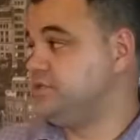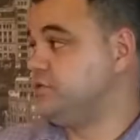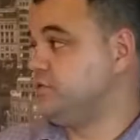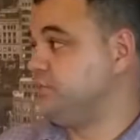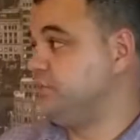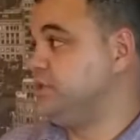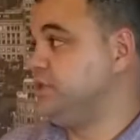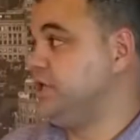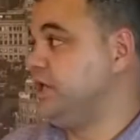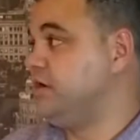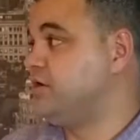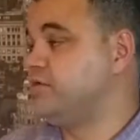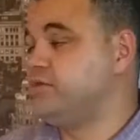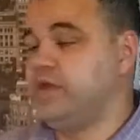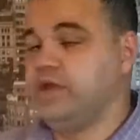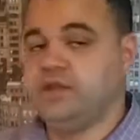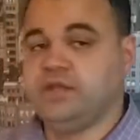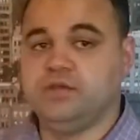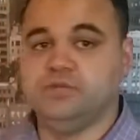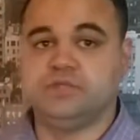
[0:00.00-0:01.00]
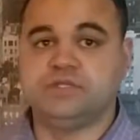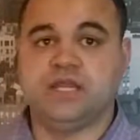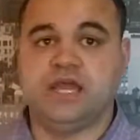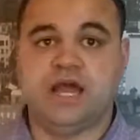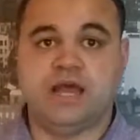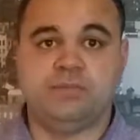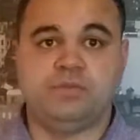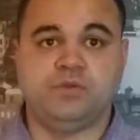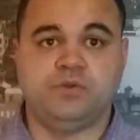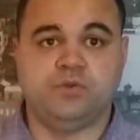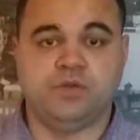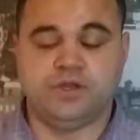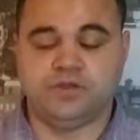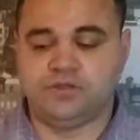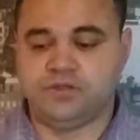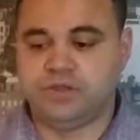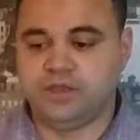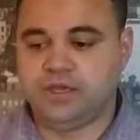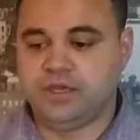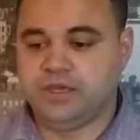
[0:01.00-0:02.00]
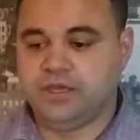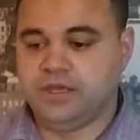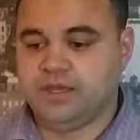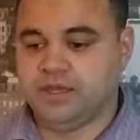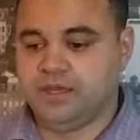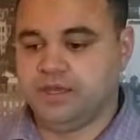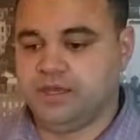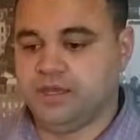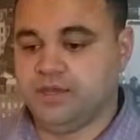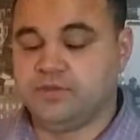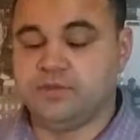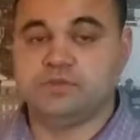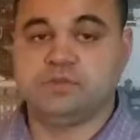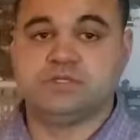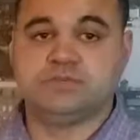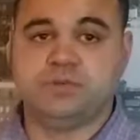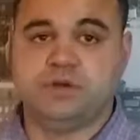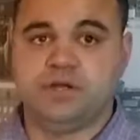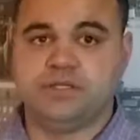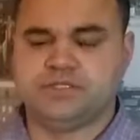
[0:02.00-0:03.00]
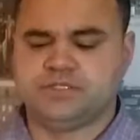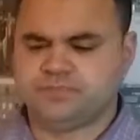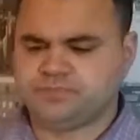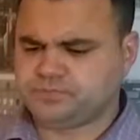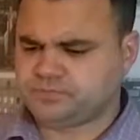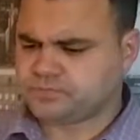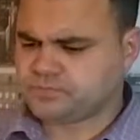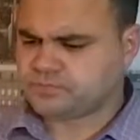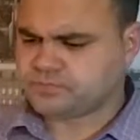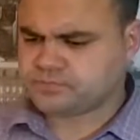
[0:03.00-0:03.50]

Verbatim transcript: He told me later that he was happy with uh, the response.